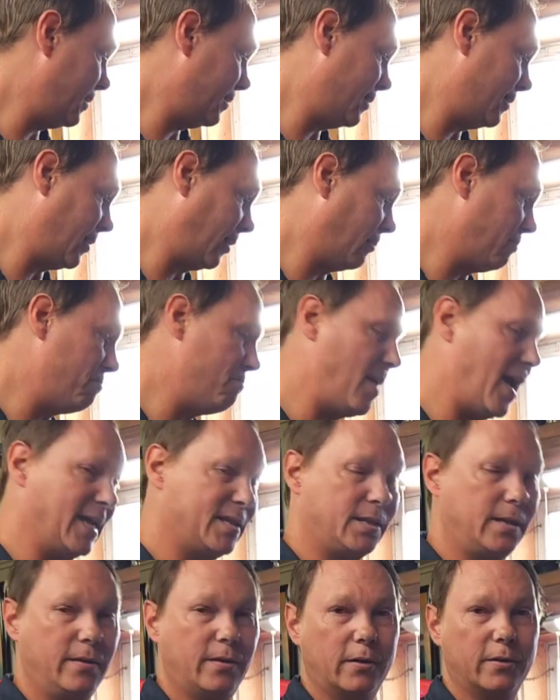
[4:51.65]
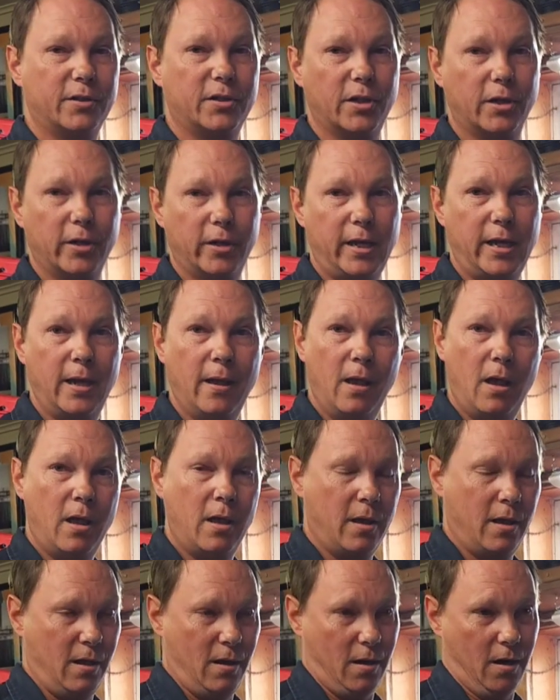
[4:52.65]
They're messy, they're dirty.
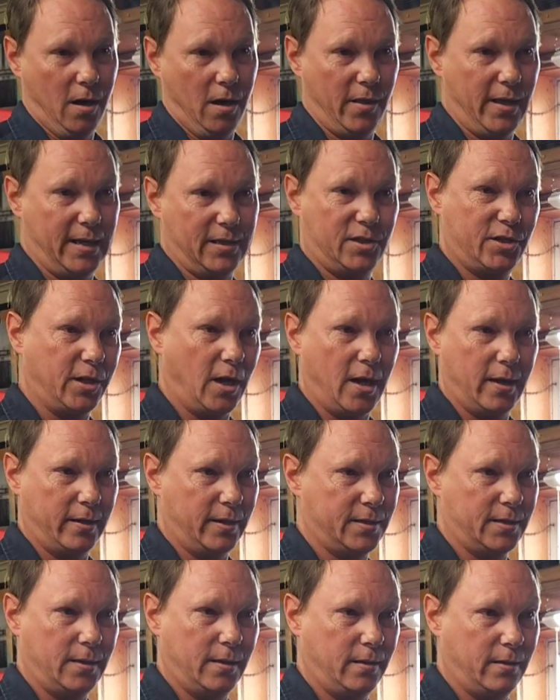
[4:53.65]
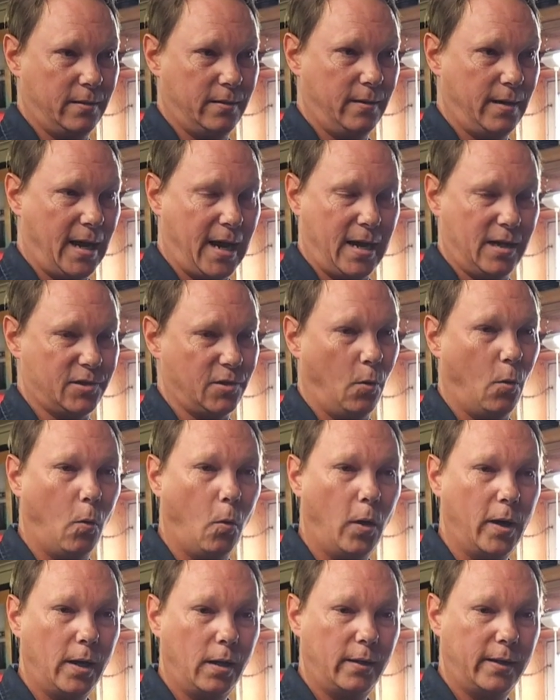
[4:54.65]
All that sawdust in there has
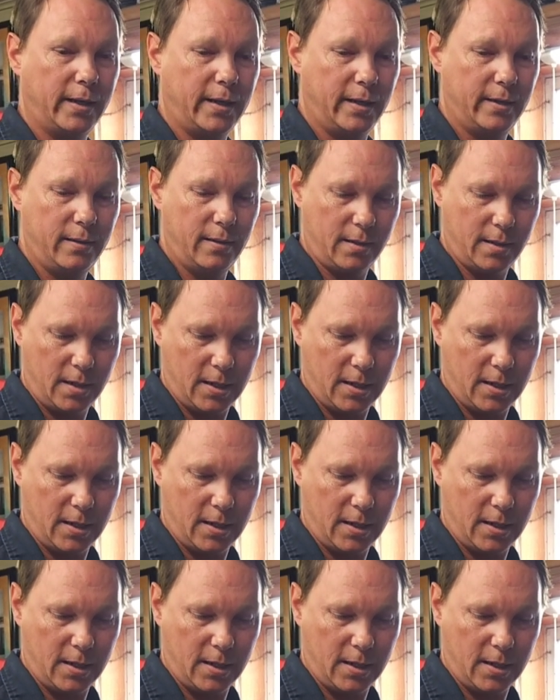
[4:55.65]
oil in it.